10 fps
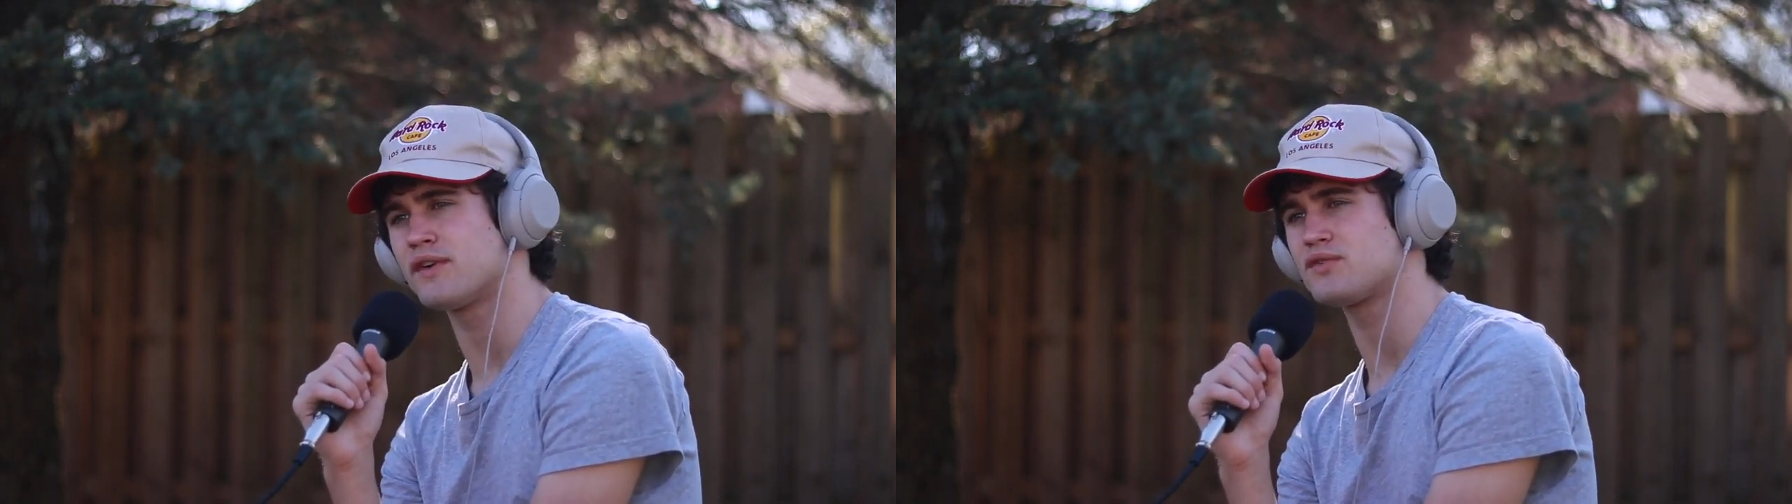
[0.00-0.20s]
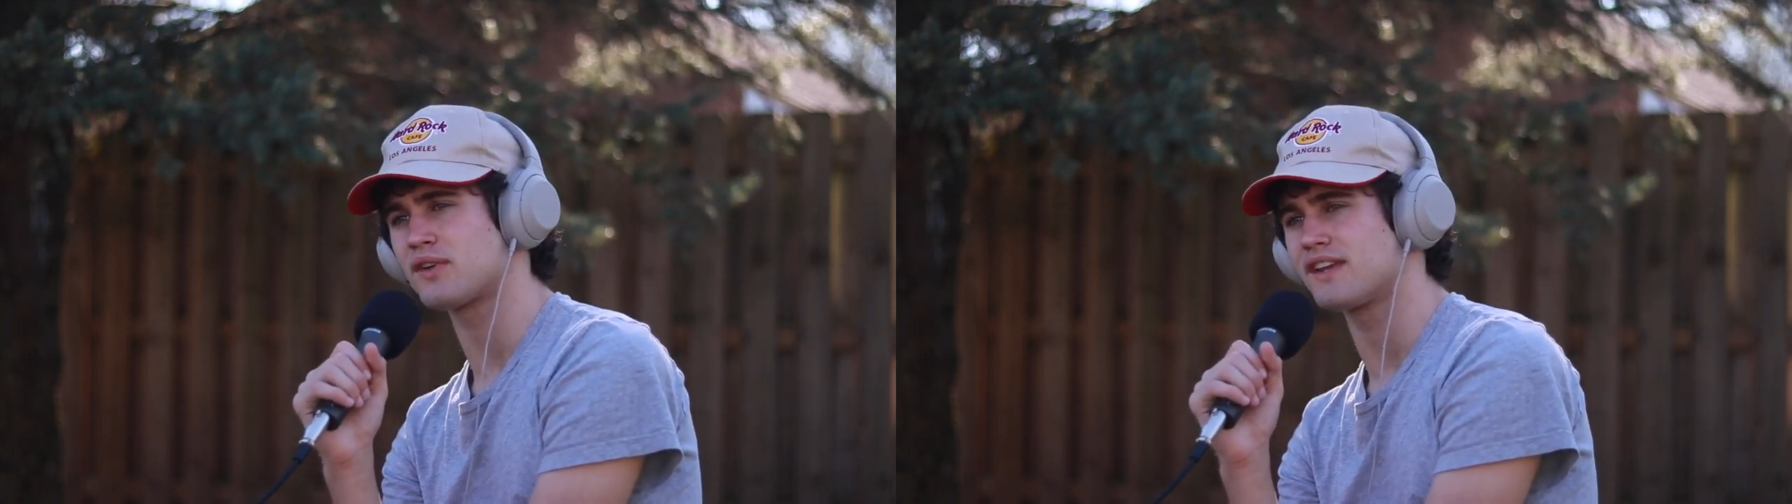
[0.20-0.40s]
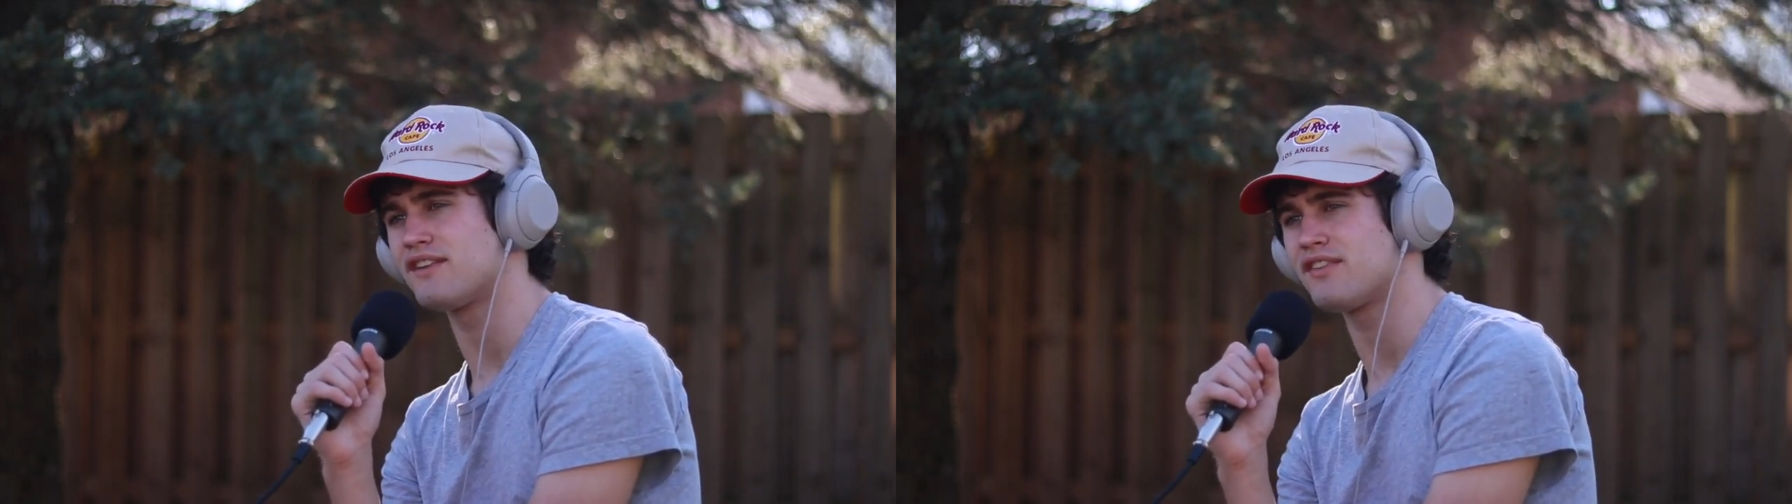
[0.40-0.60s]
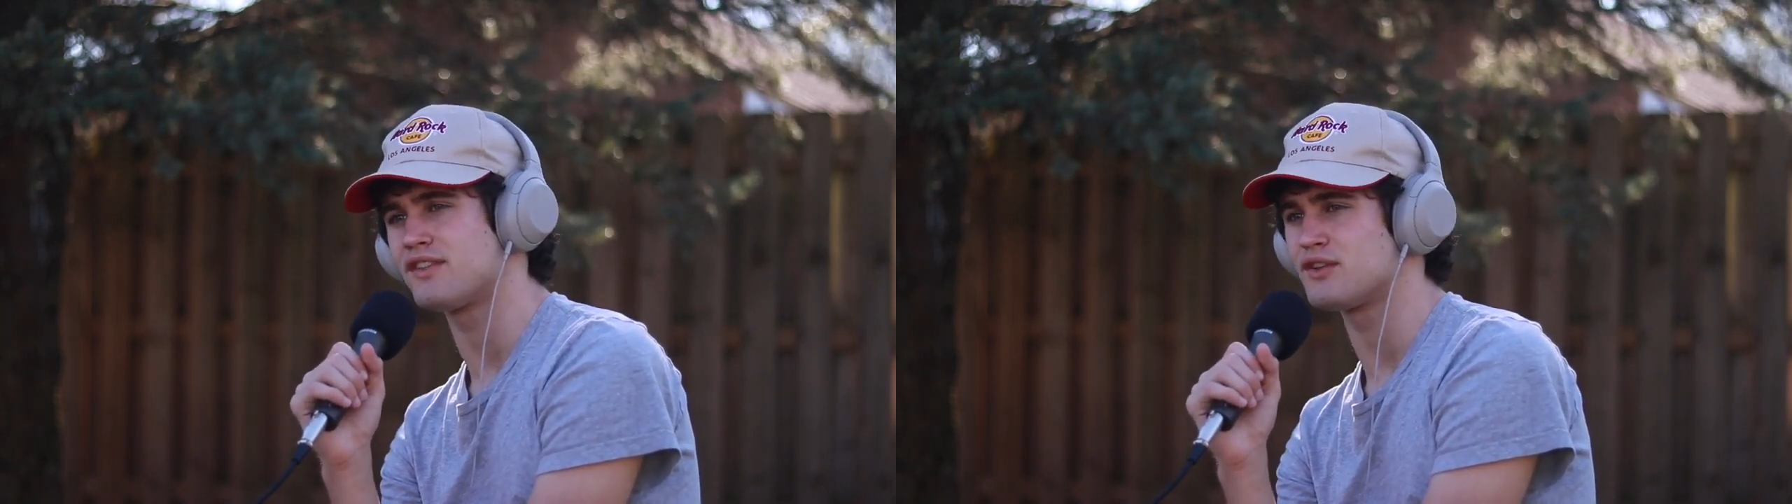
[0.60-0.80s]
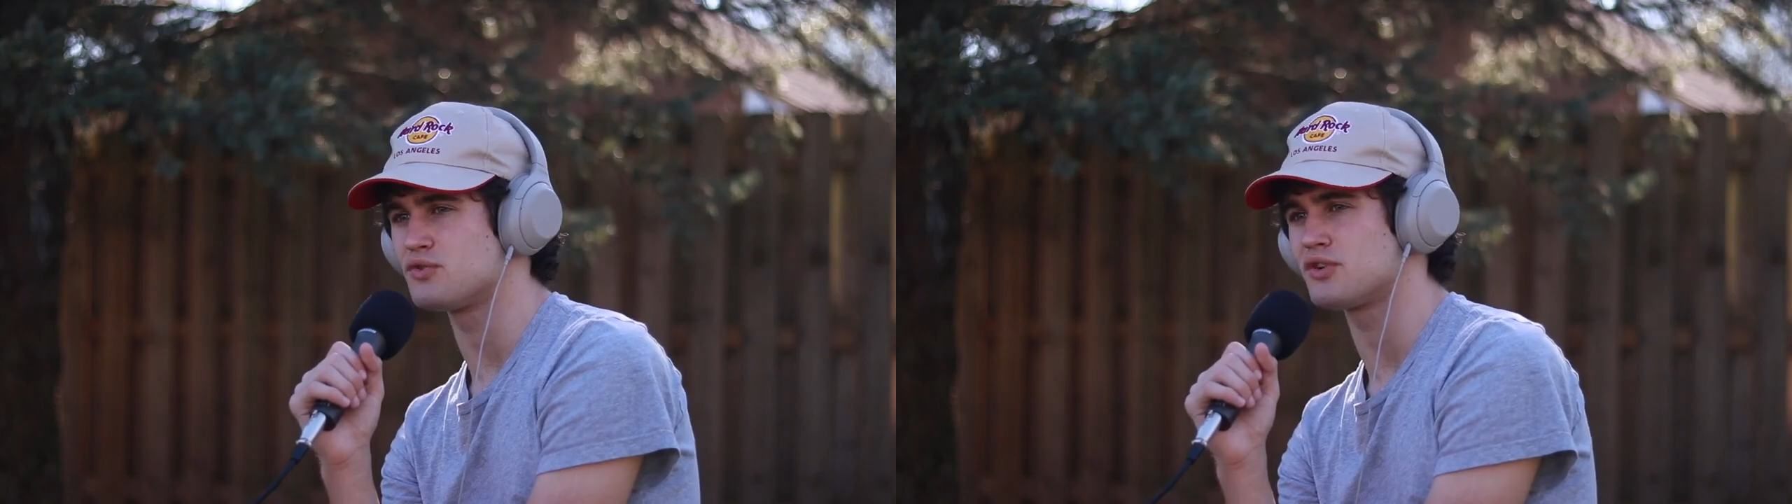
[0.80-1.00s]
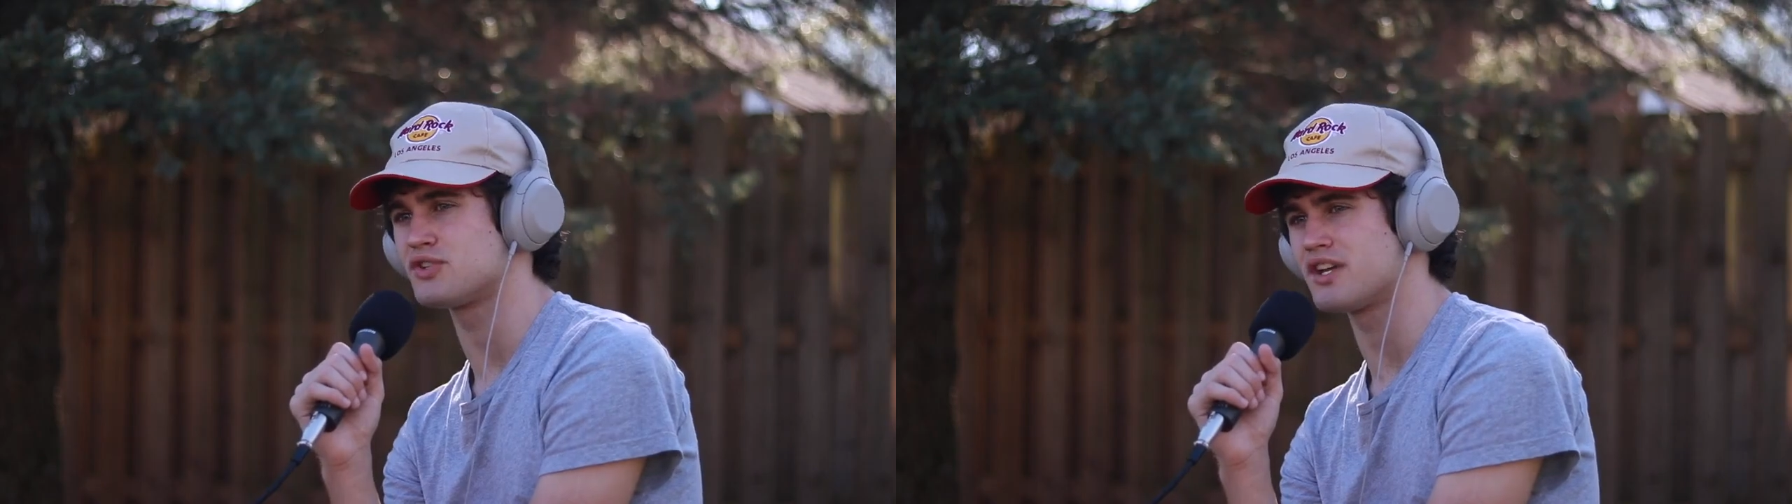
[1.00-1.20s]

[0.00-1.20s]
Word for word: much relief in the dual